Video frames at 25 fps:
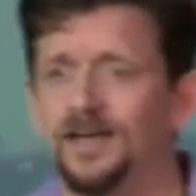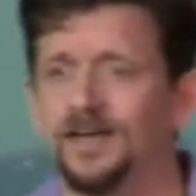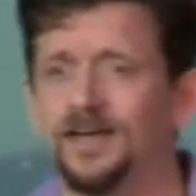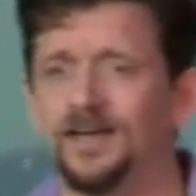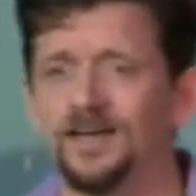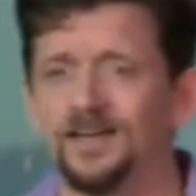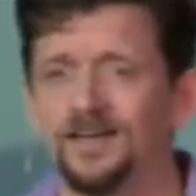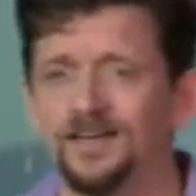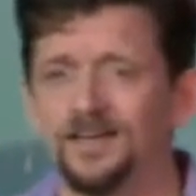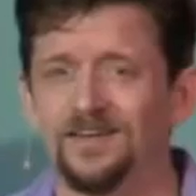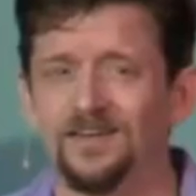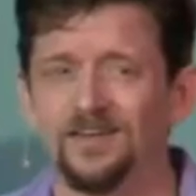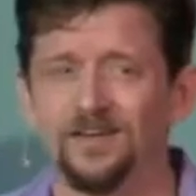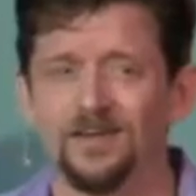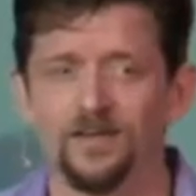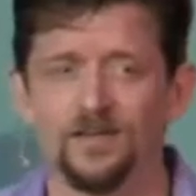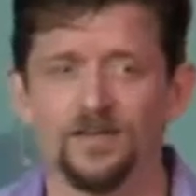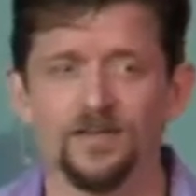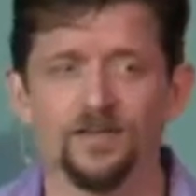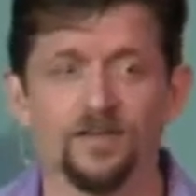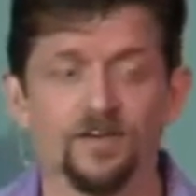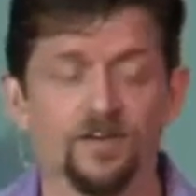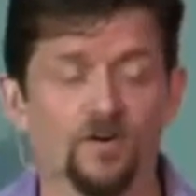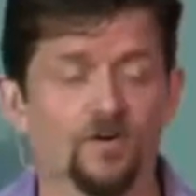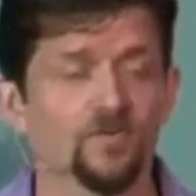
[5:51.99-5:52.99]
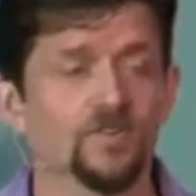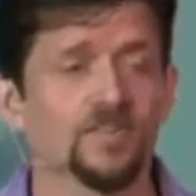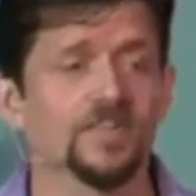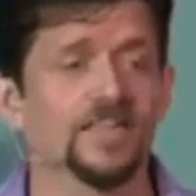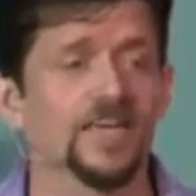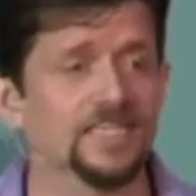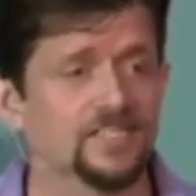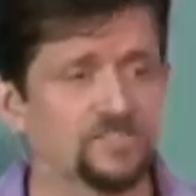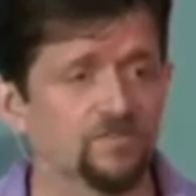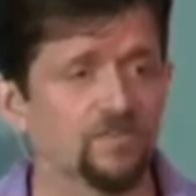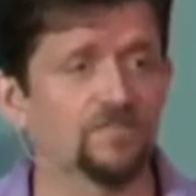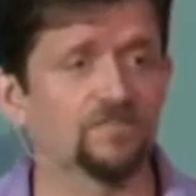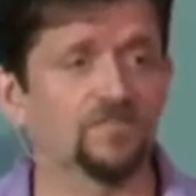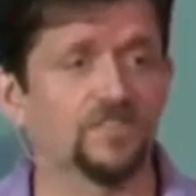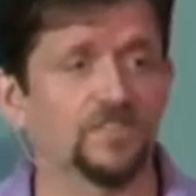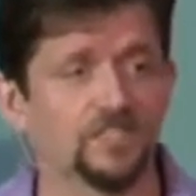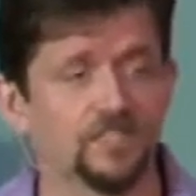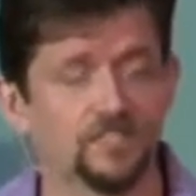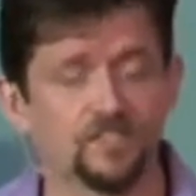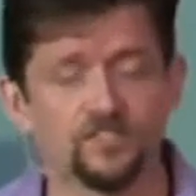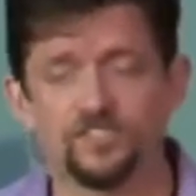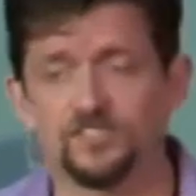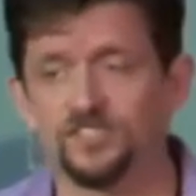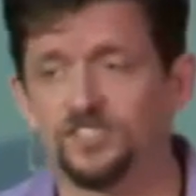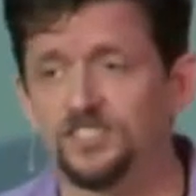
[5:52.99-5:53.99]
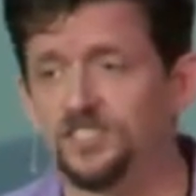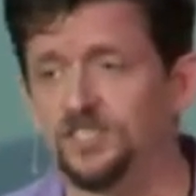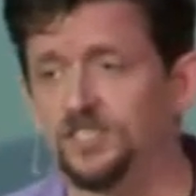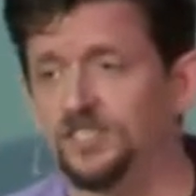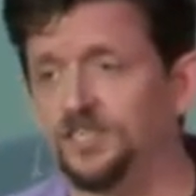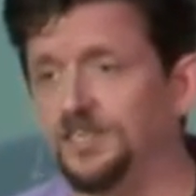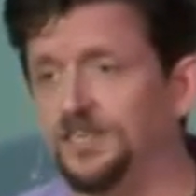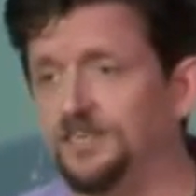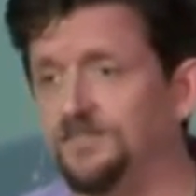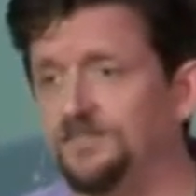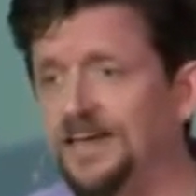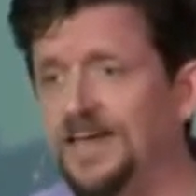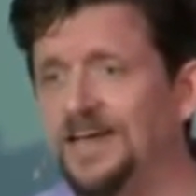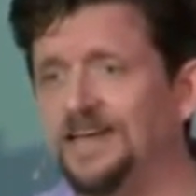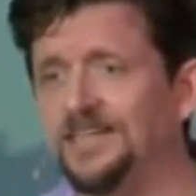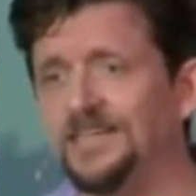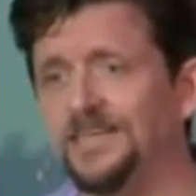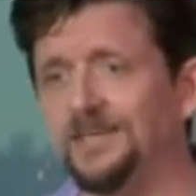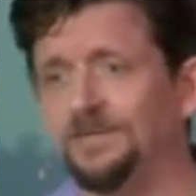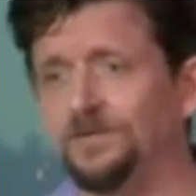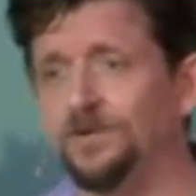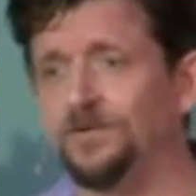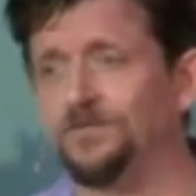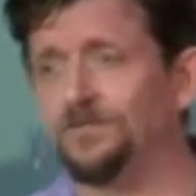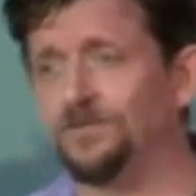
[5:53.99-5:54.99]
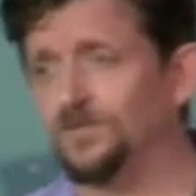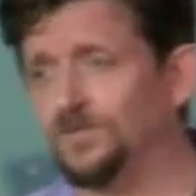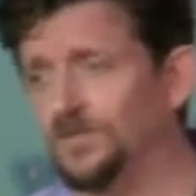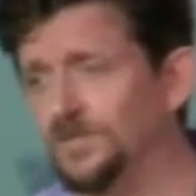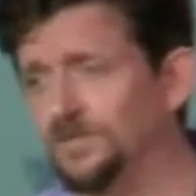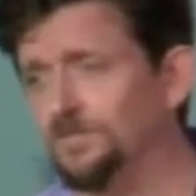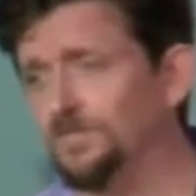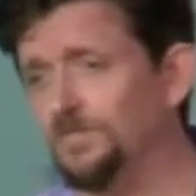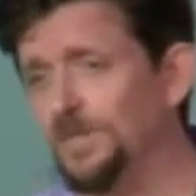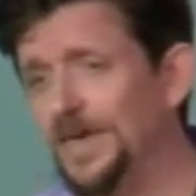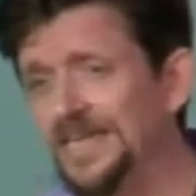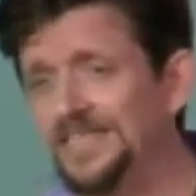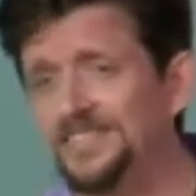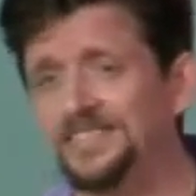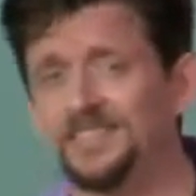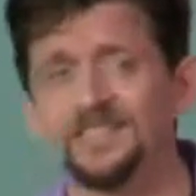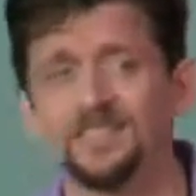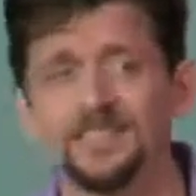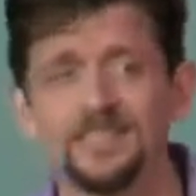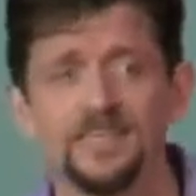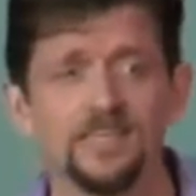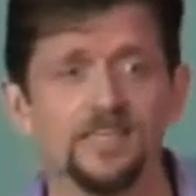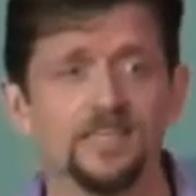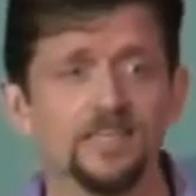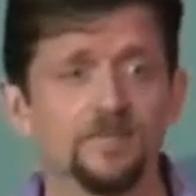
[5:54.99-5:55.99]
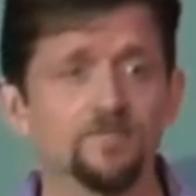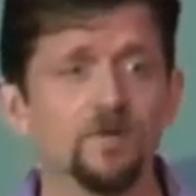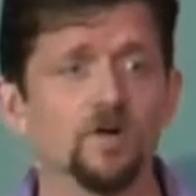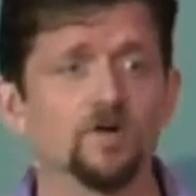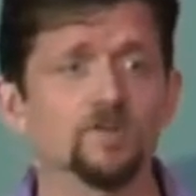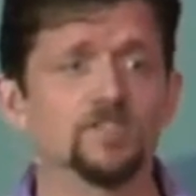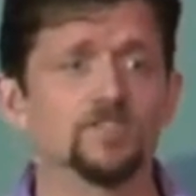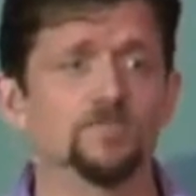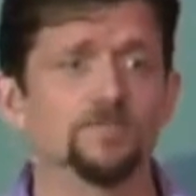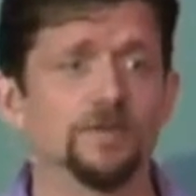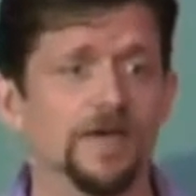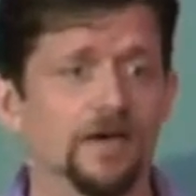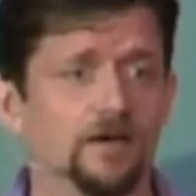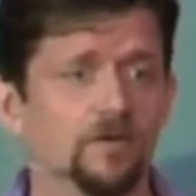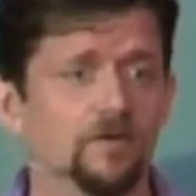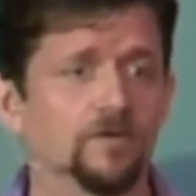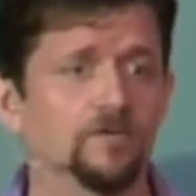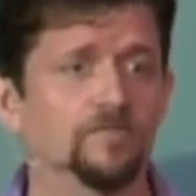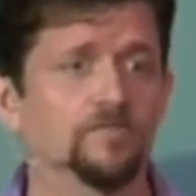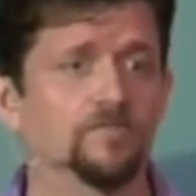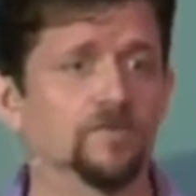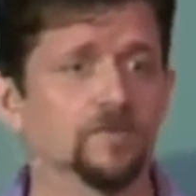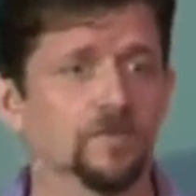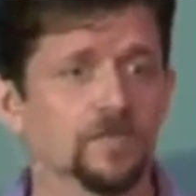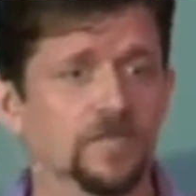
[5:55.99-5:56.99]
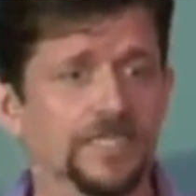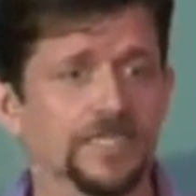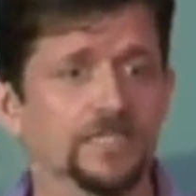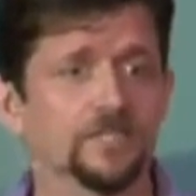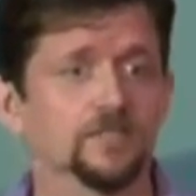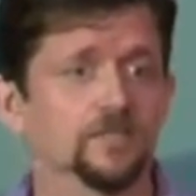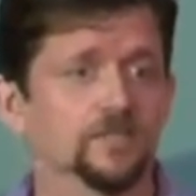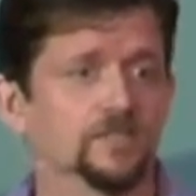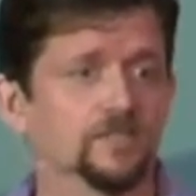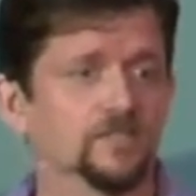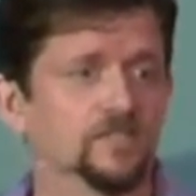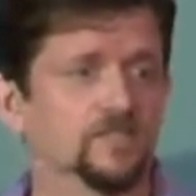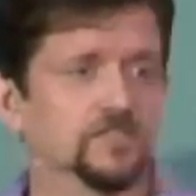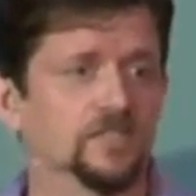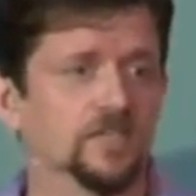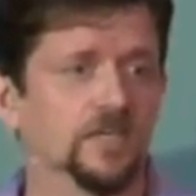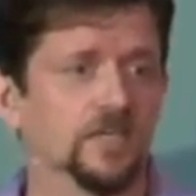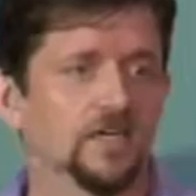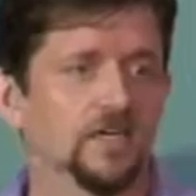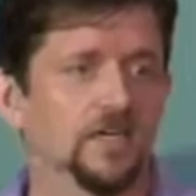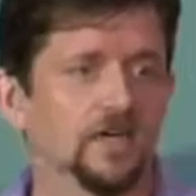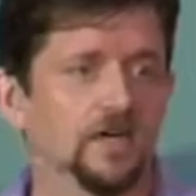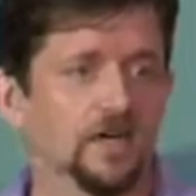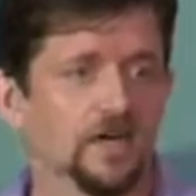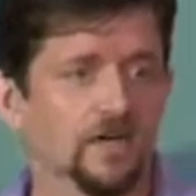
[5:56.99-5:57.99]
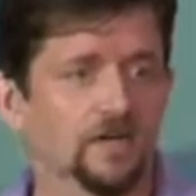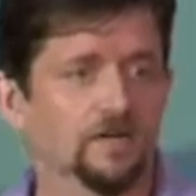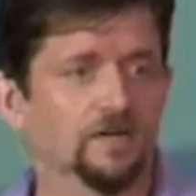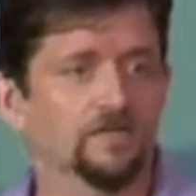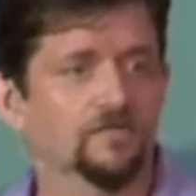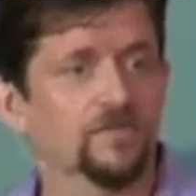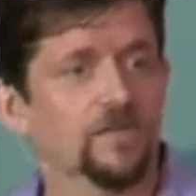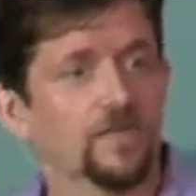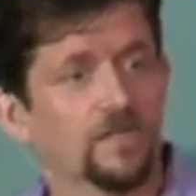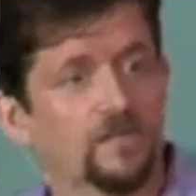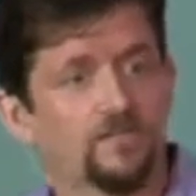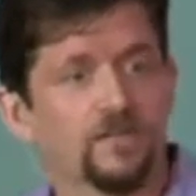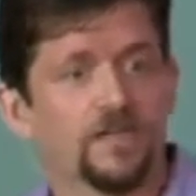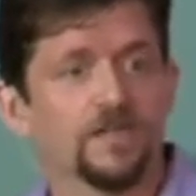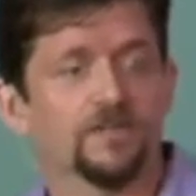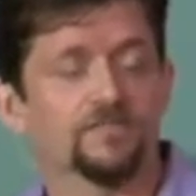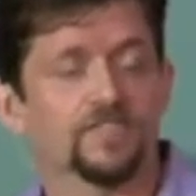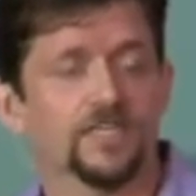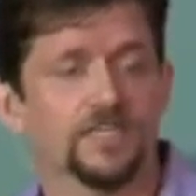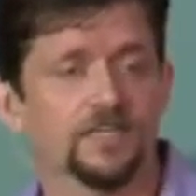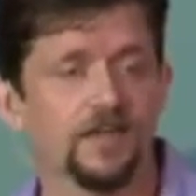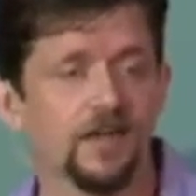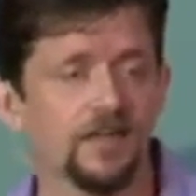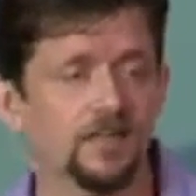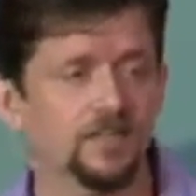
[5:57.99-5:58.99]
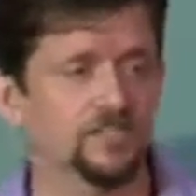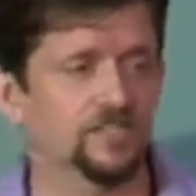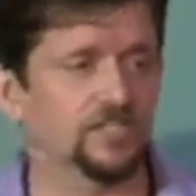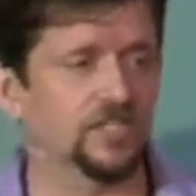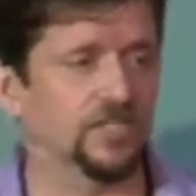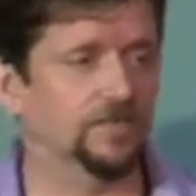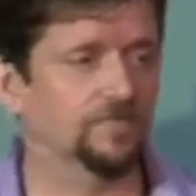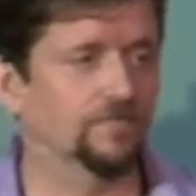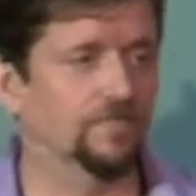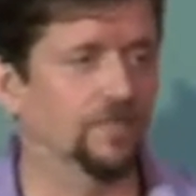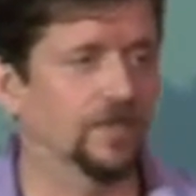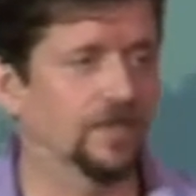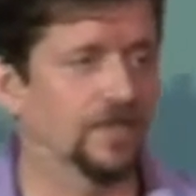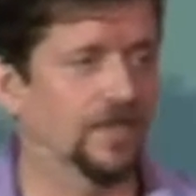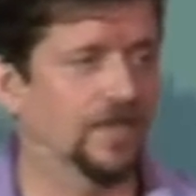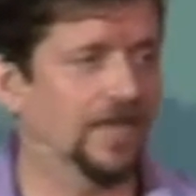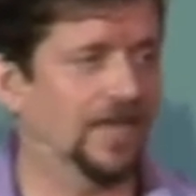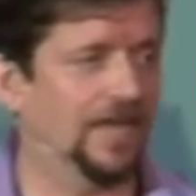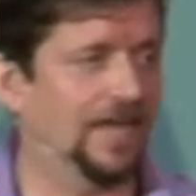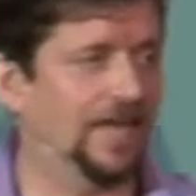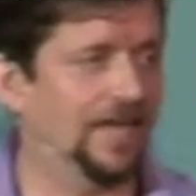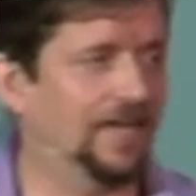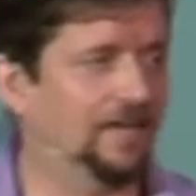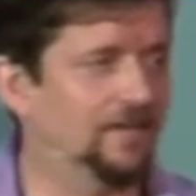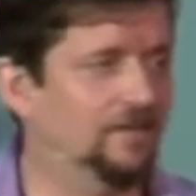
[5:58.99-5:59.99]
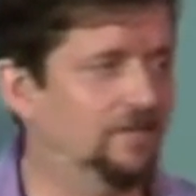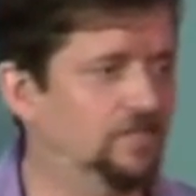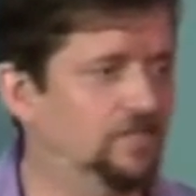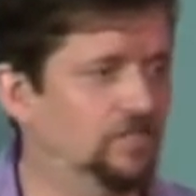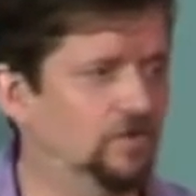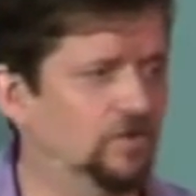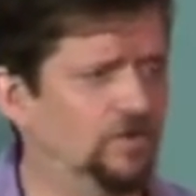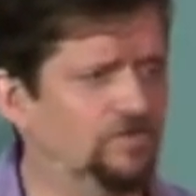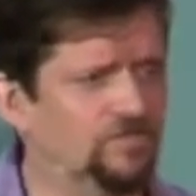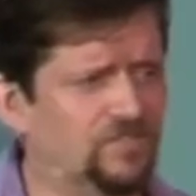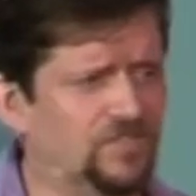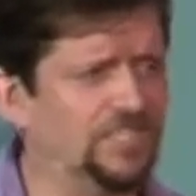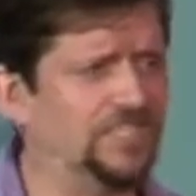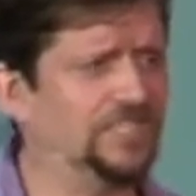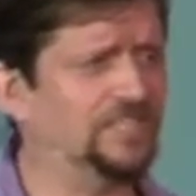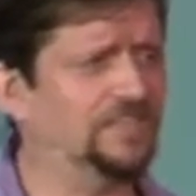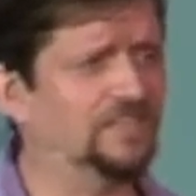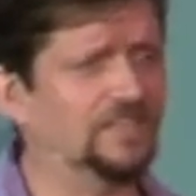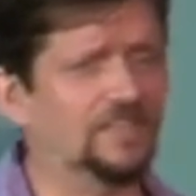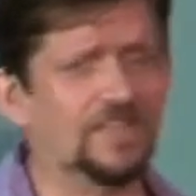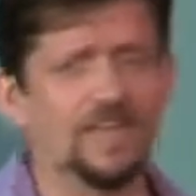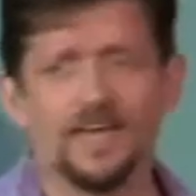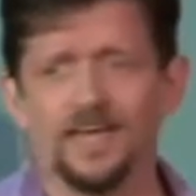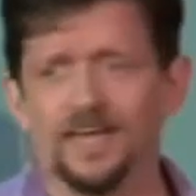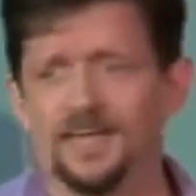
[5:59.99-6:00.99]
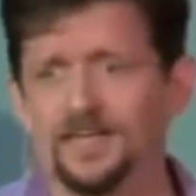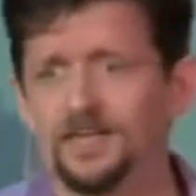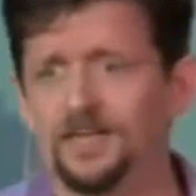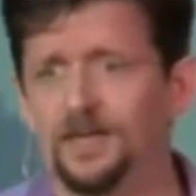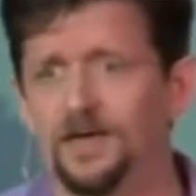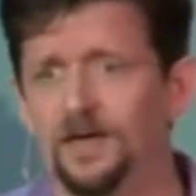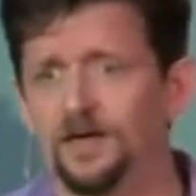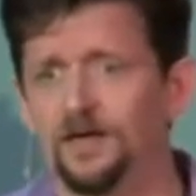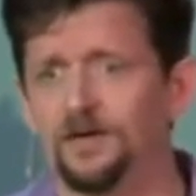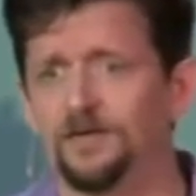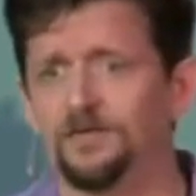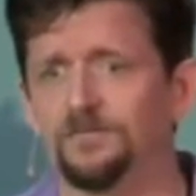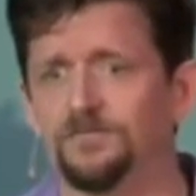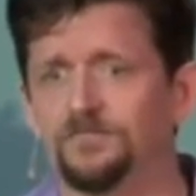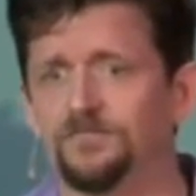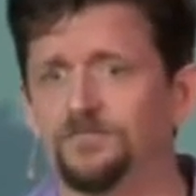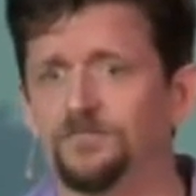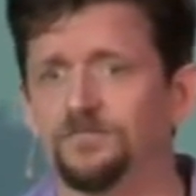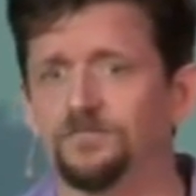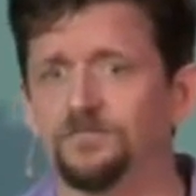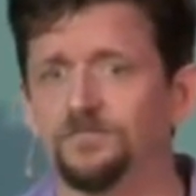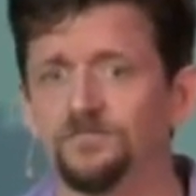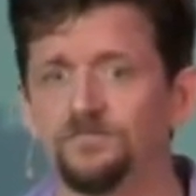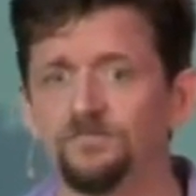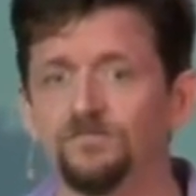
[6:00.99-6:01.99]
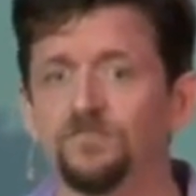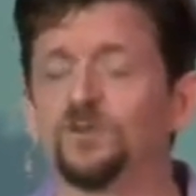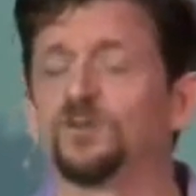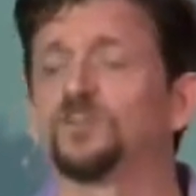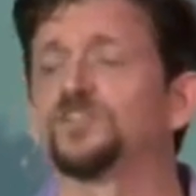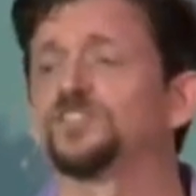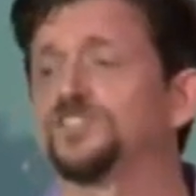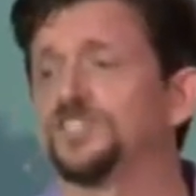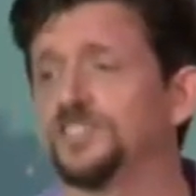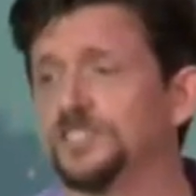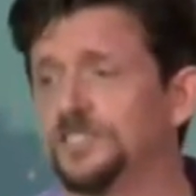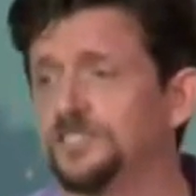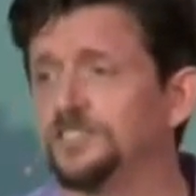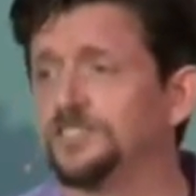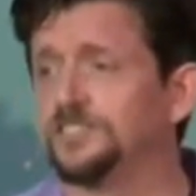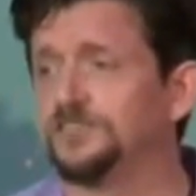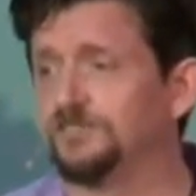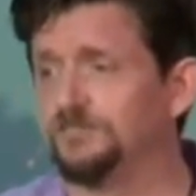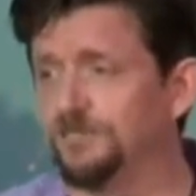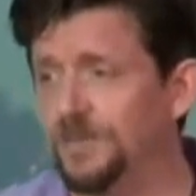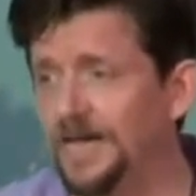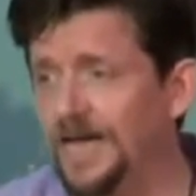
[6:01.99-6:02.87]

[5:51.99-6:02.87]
Uh, over the last 15 years in Silicon Valley, we worked with basically the most powerful leaders of innovative technology. And so we've seen a lot of versions of